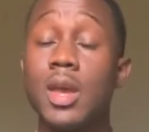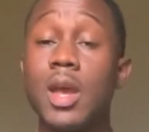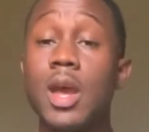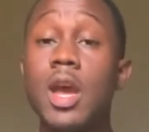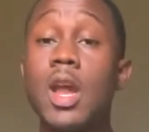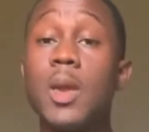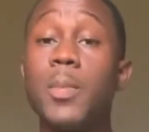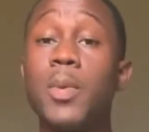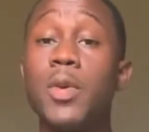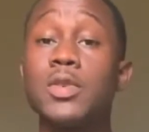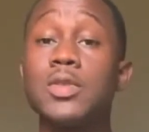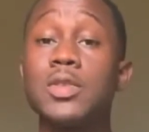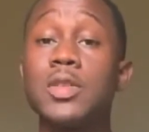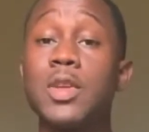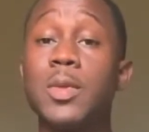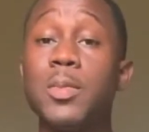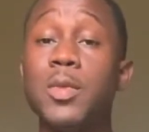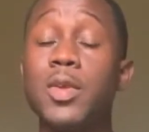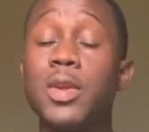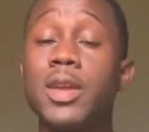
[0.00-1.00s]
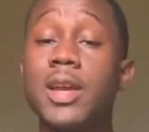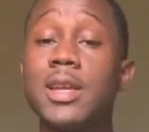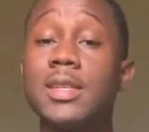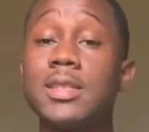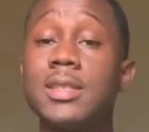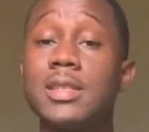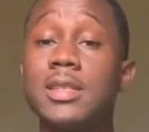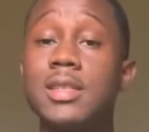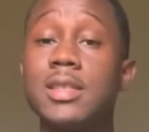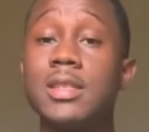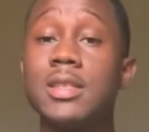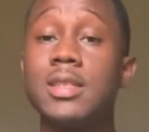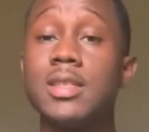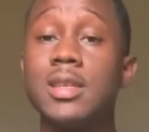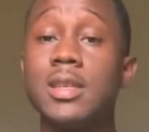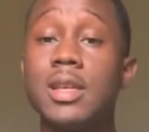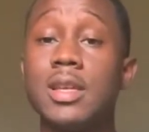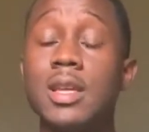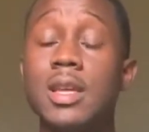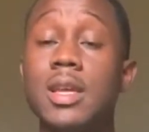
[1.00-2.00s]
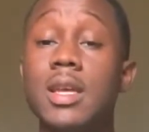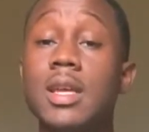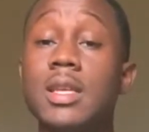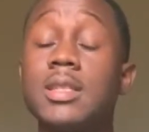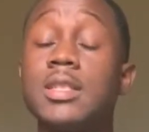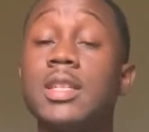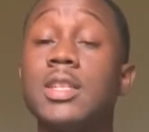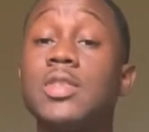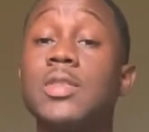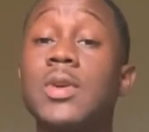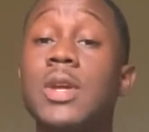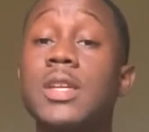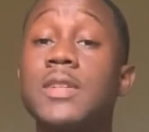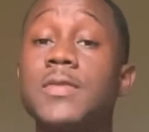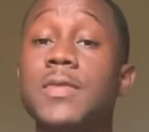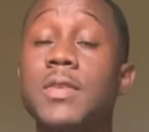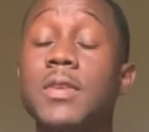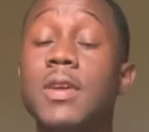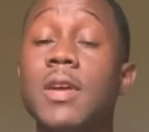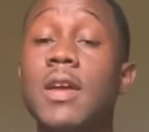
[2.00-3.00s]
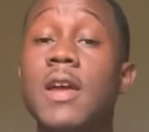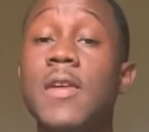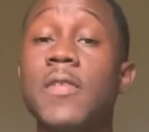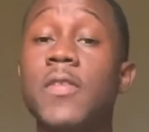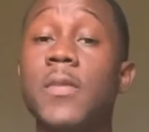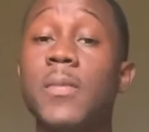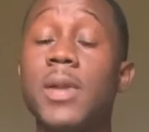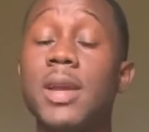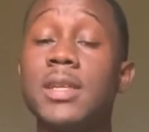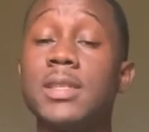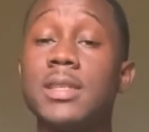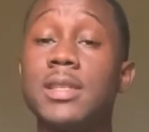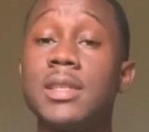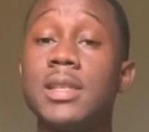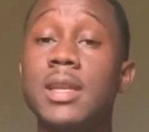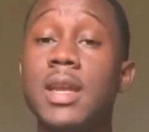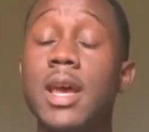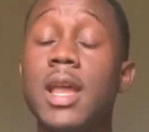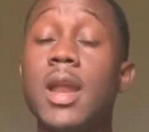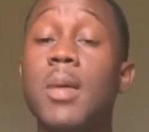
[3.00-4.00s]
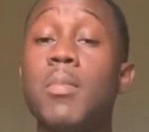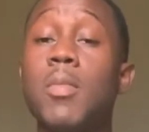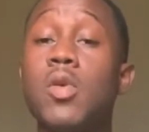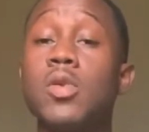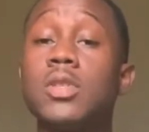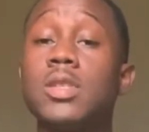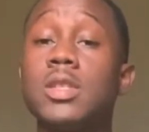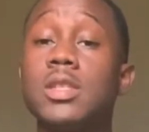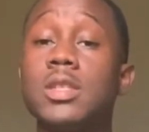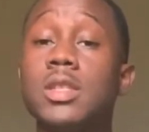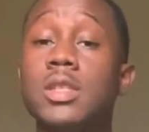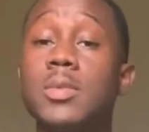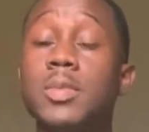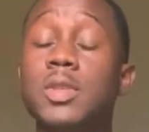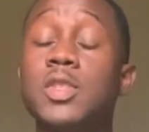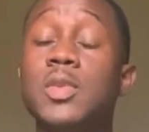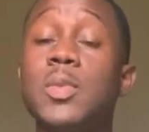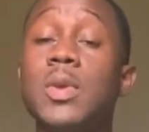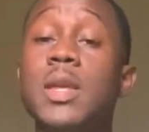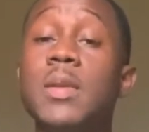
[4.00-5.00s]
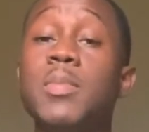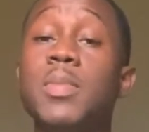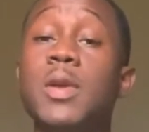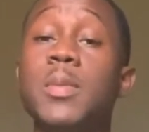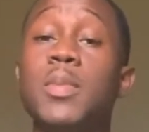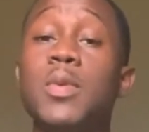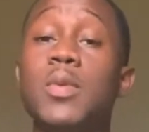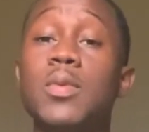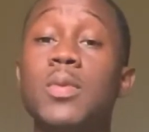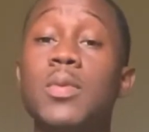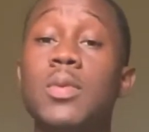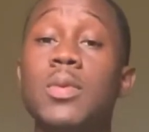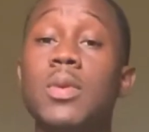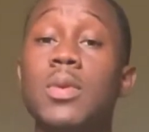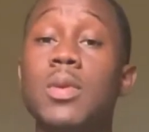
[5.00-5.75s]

Interpersonal communications is the transferring of information and emotions between people